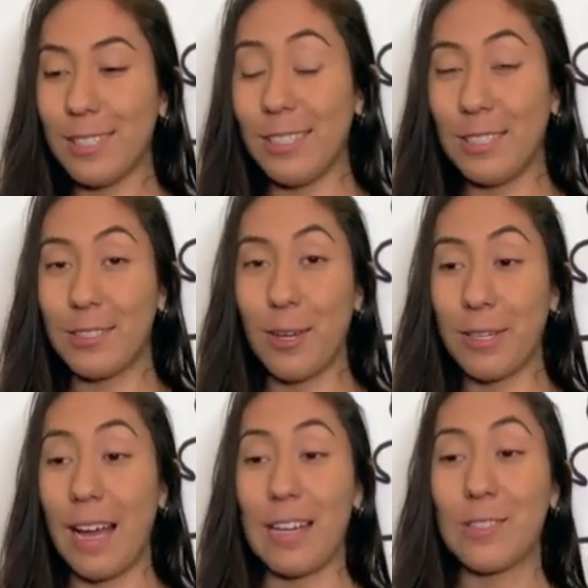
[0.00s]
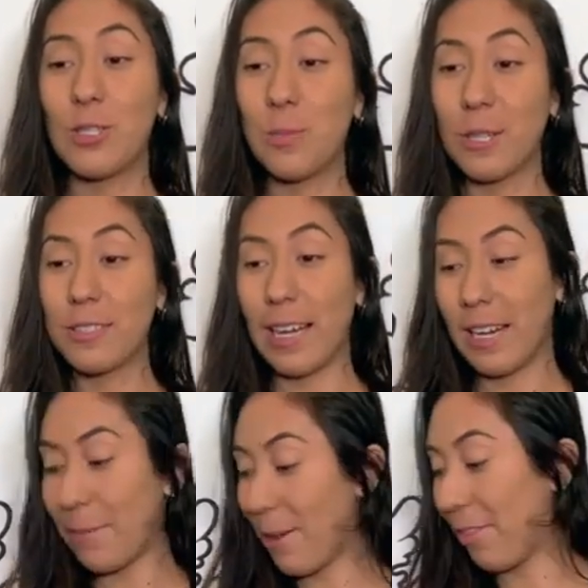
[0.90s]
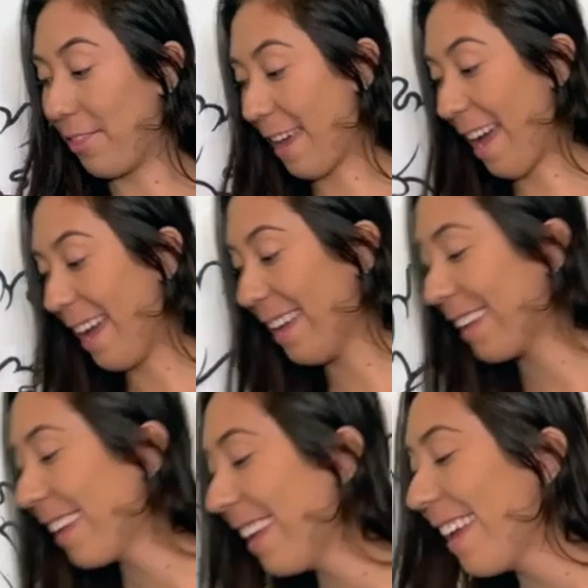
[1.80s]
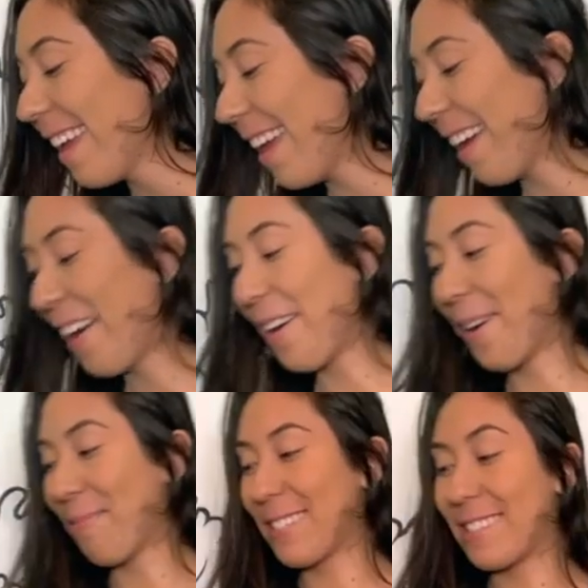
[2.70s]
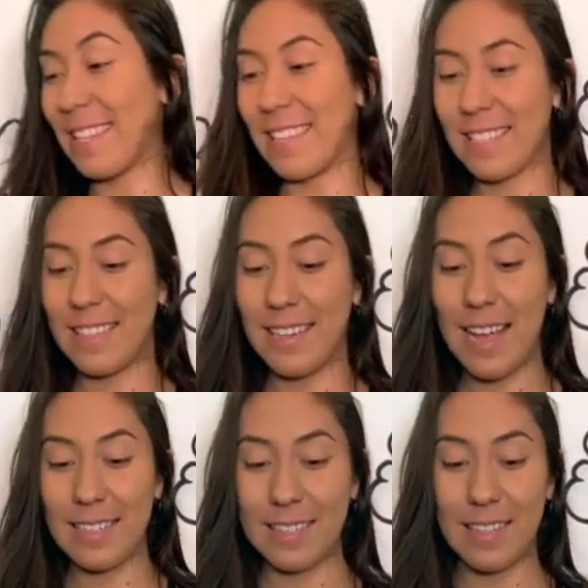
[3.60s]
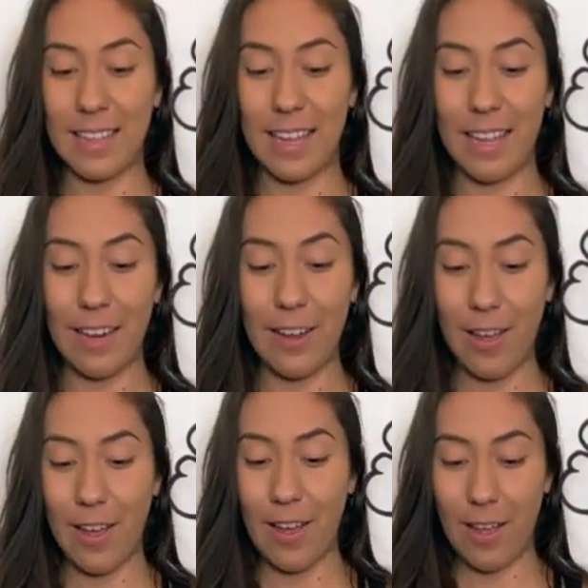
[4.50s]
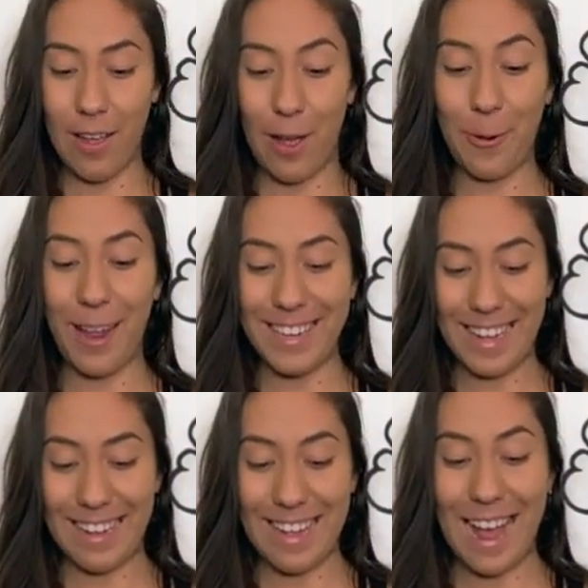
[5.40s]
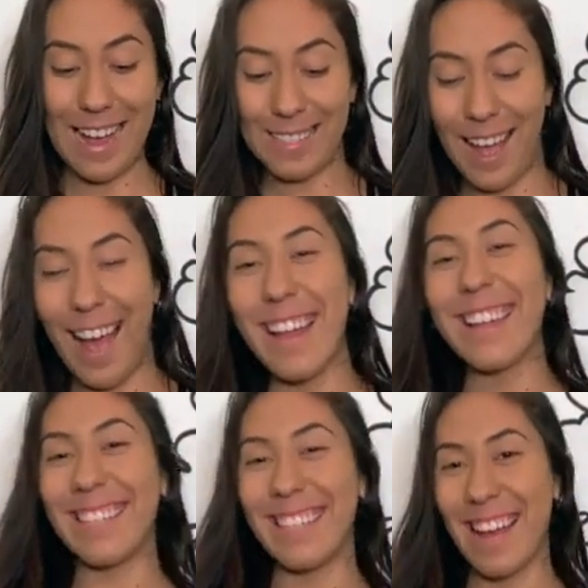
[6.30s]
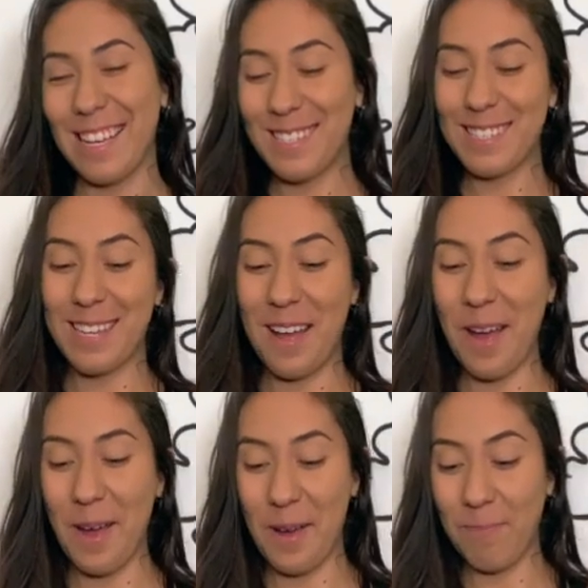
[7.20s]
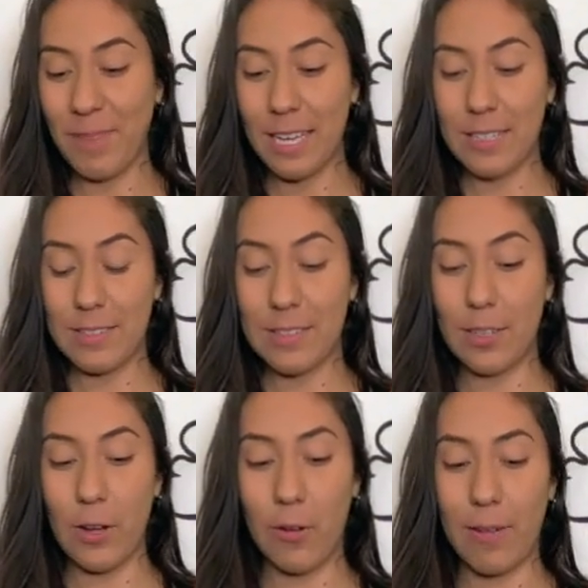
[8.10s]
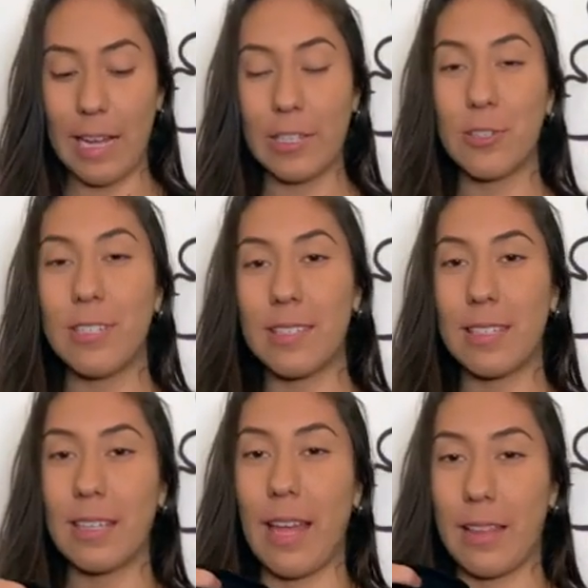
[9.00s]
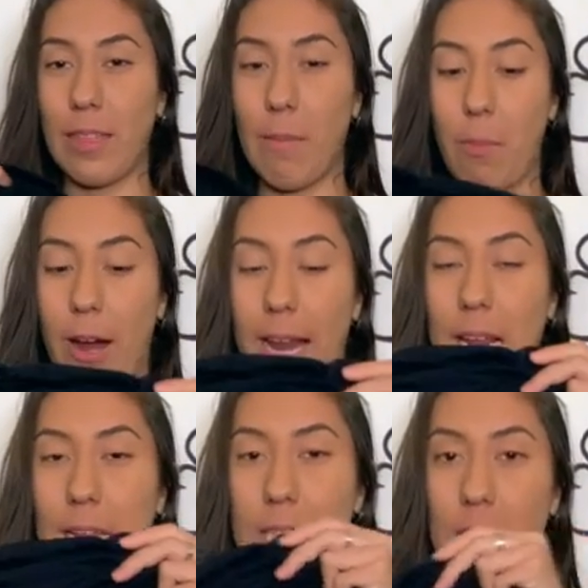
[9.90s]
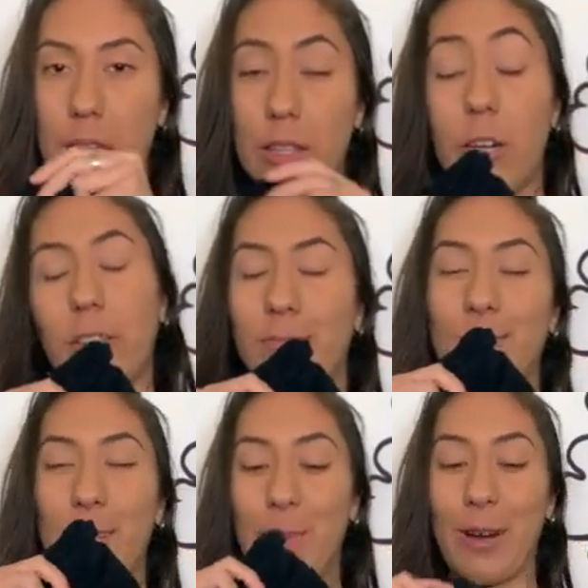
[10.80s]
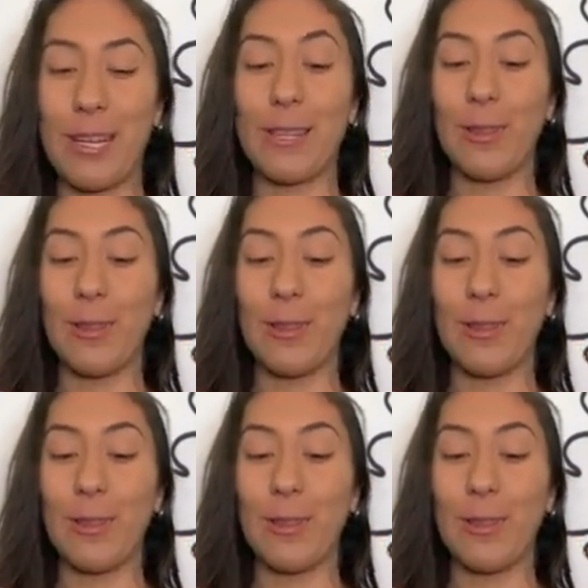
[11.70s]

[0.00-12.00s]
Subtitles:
So yeah, super excited about that. Let's see, this next thing. Okay, yeah, as I guessed, so as you can see, like the brand, or not the brand, the